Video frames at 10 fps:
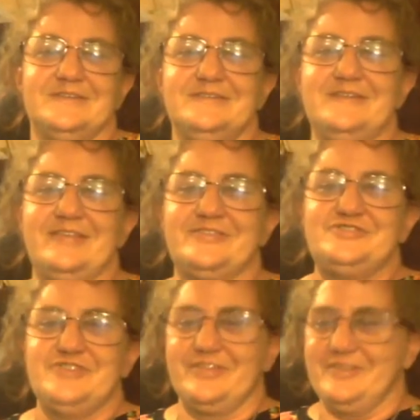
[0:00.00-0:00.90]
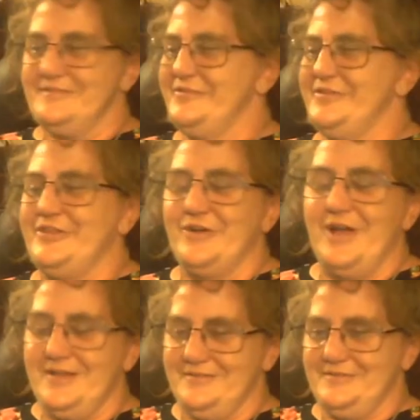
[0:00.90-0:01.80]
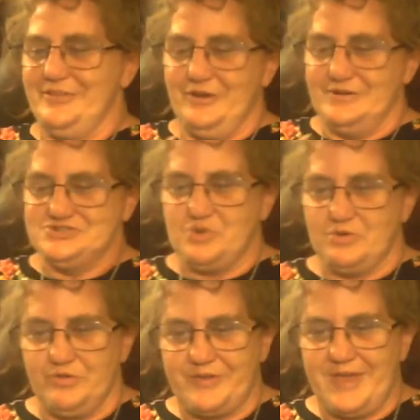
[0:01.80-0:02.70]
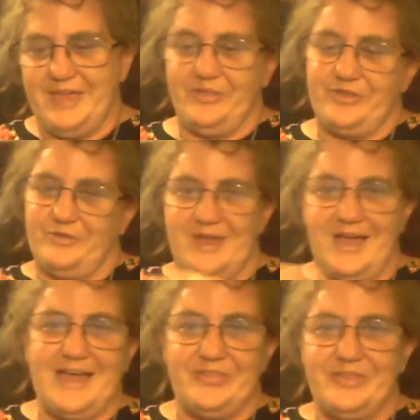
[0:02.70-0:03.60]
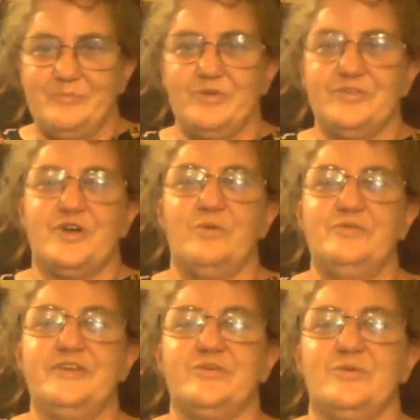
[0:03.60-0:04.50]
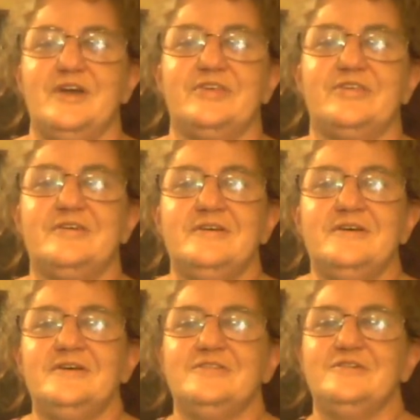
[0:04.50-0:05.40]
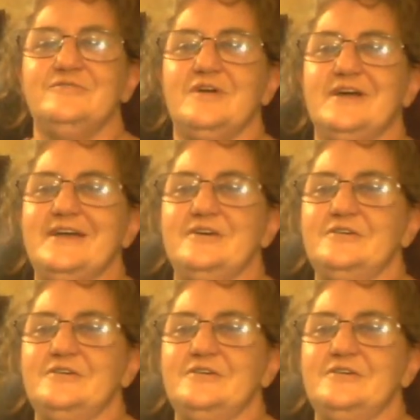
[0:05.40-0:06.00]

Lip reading: that's just, they're in shorter skeins. So now I got them ones going this ways. They're right